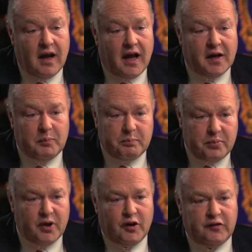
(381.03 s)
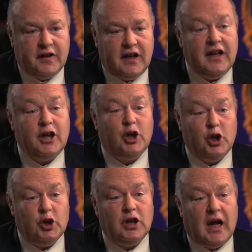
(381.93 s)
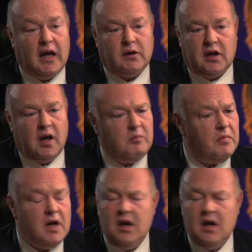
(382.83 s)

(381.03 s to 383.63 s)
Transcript: and a perfectly good outcome